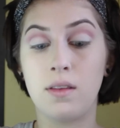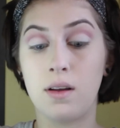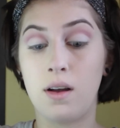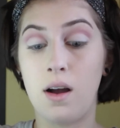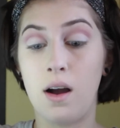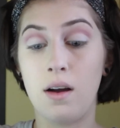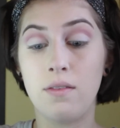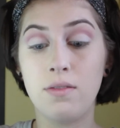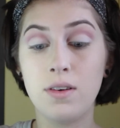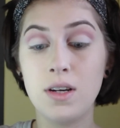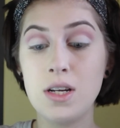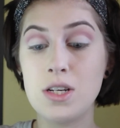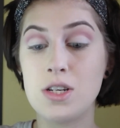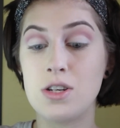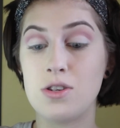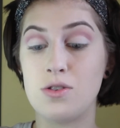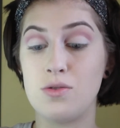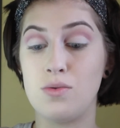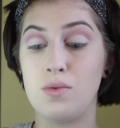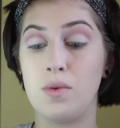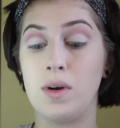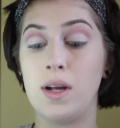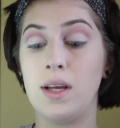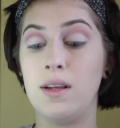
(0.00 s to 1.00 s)
the coverage
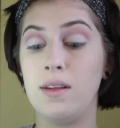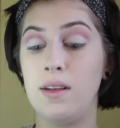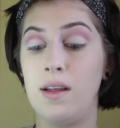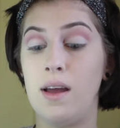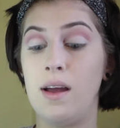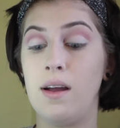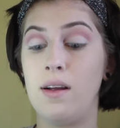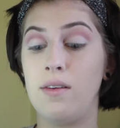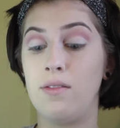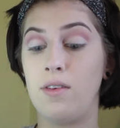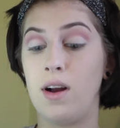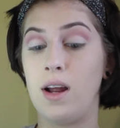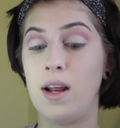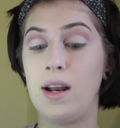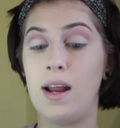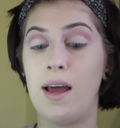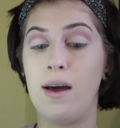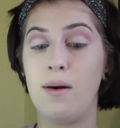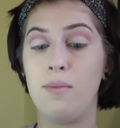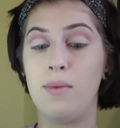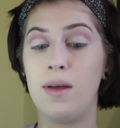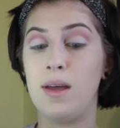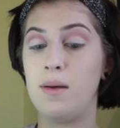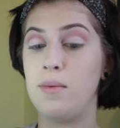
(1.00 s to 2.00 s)
is real nice right
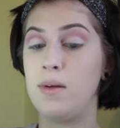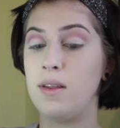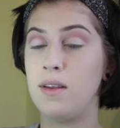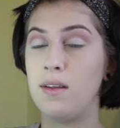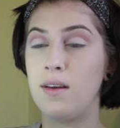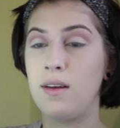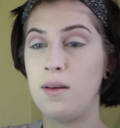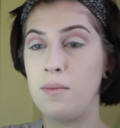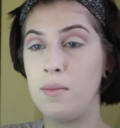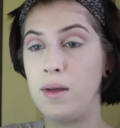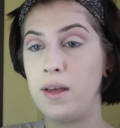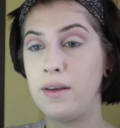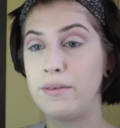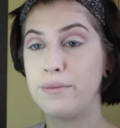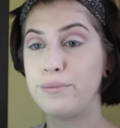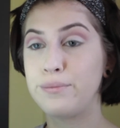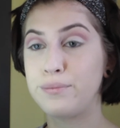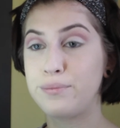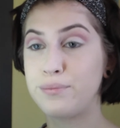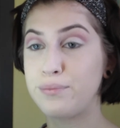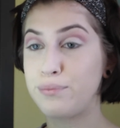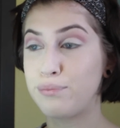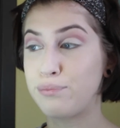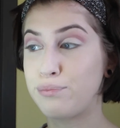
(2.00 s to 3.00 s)
now, baby. Look at me.
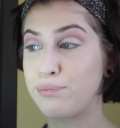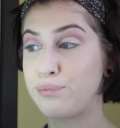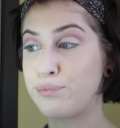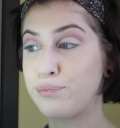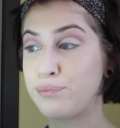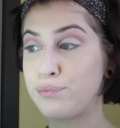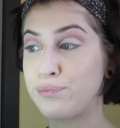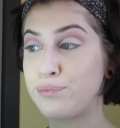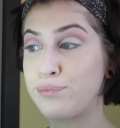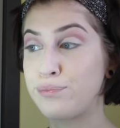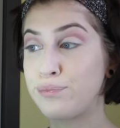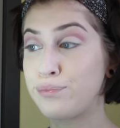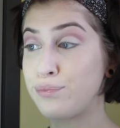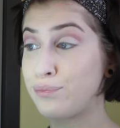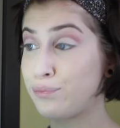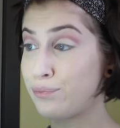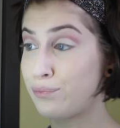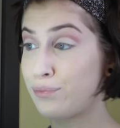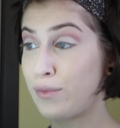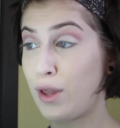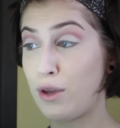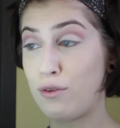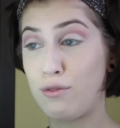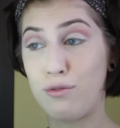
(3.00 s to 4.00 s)

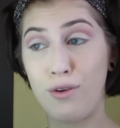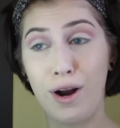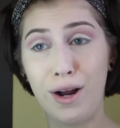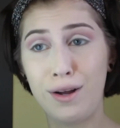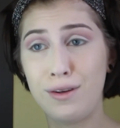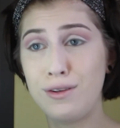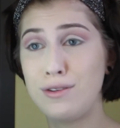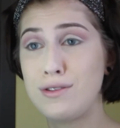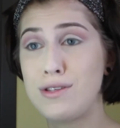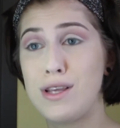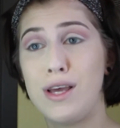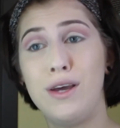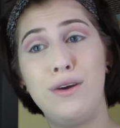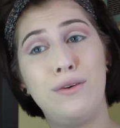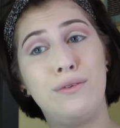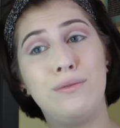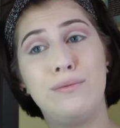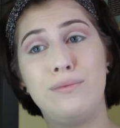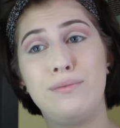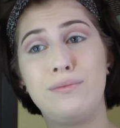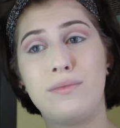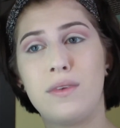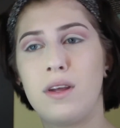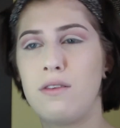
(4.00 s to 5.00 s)
Freckles who?
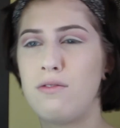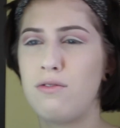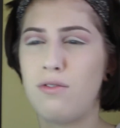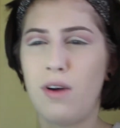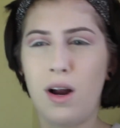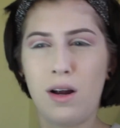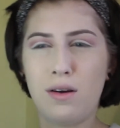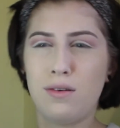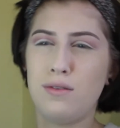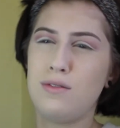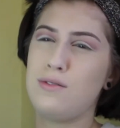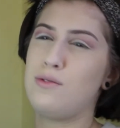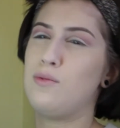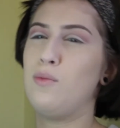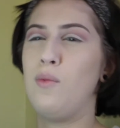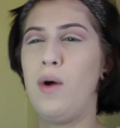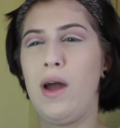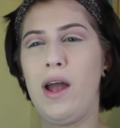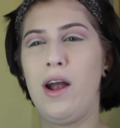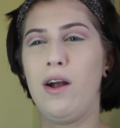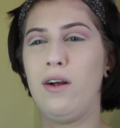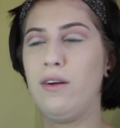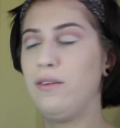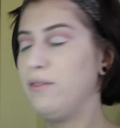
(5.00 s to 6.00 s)
Freckles
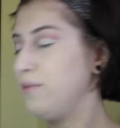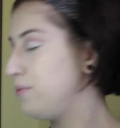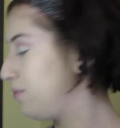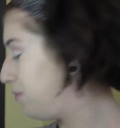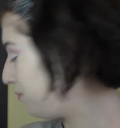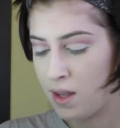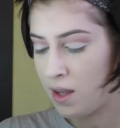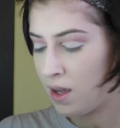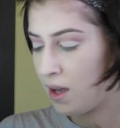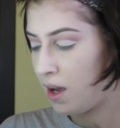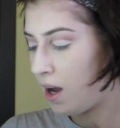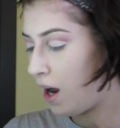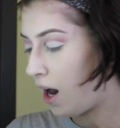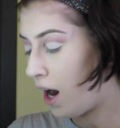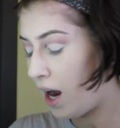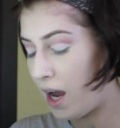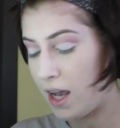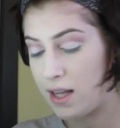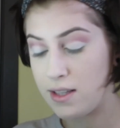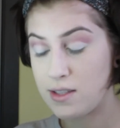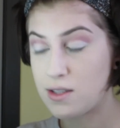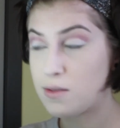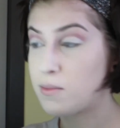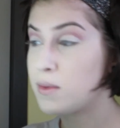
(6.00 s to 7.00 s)
where?
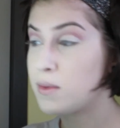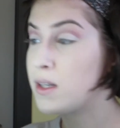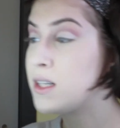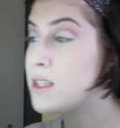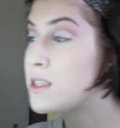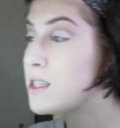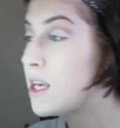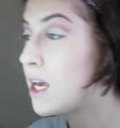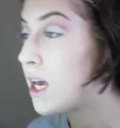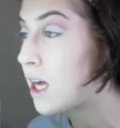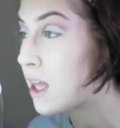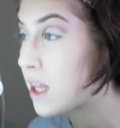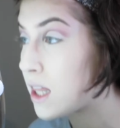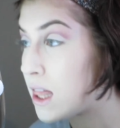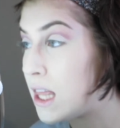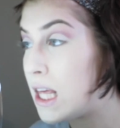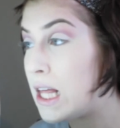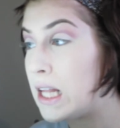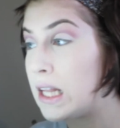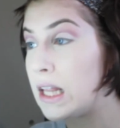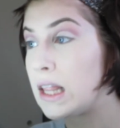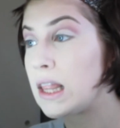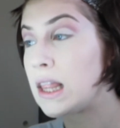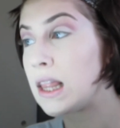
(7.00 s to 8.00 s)
Alright, so I'm gonna take
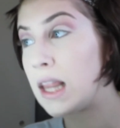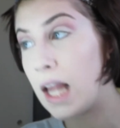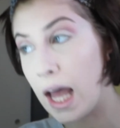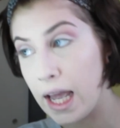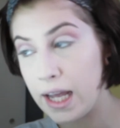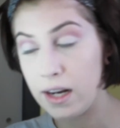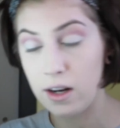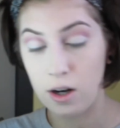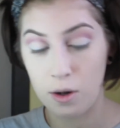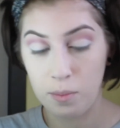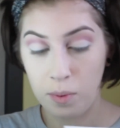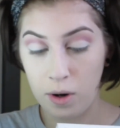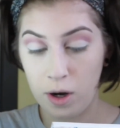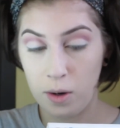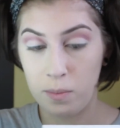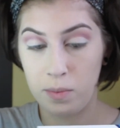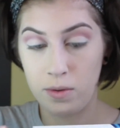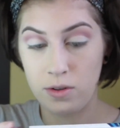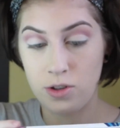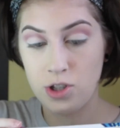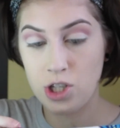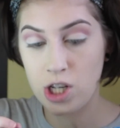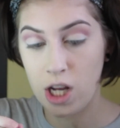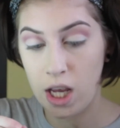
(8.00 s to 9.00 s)
the lighter
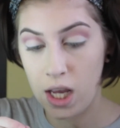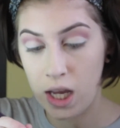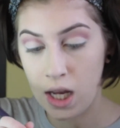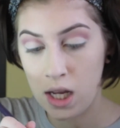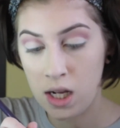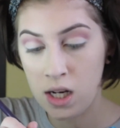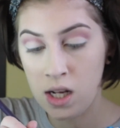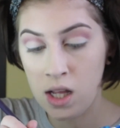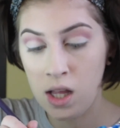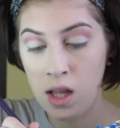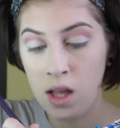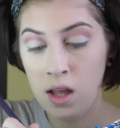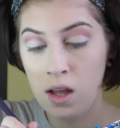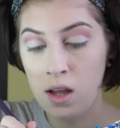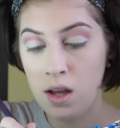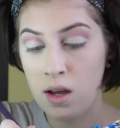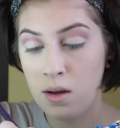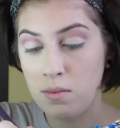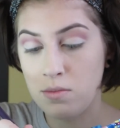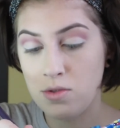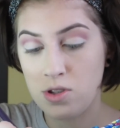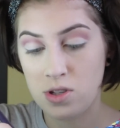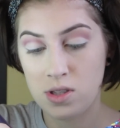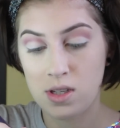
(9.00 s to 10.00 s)
purple shade.
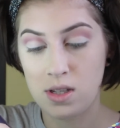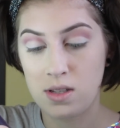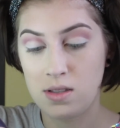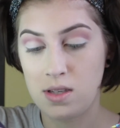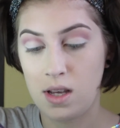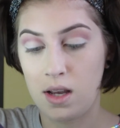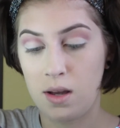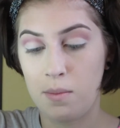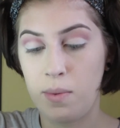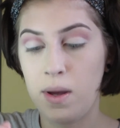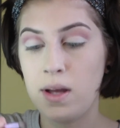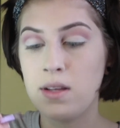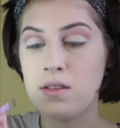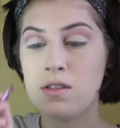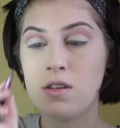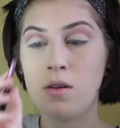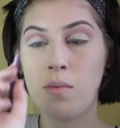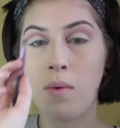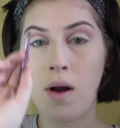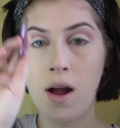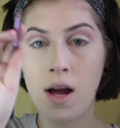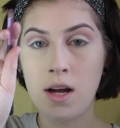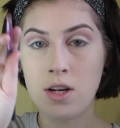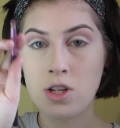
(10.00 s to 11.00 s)
I'm just gonna take a pencil
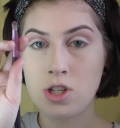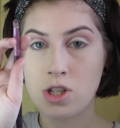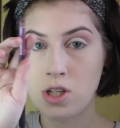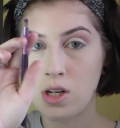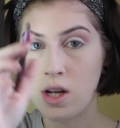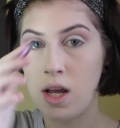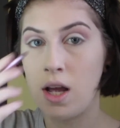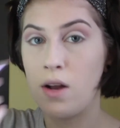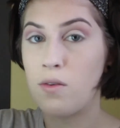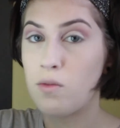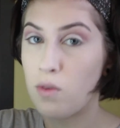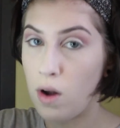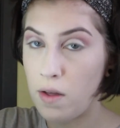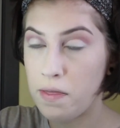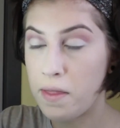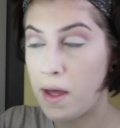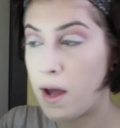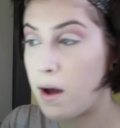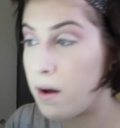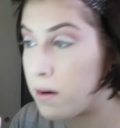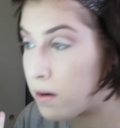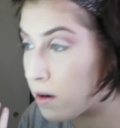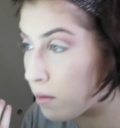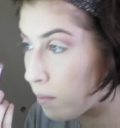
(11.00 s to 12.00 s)
brush and run
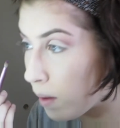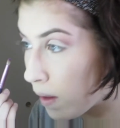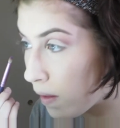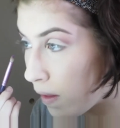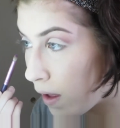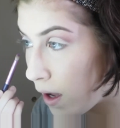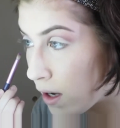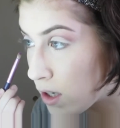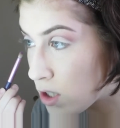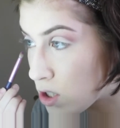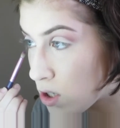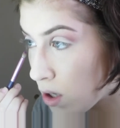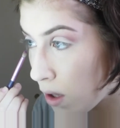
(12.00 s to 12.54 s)
that under my lash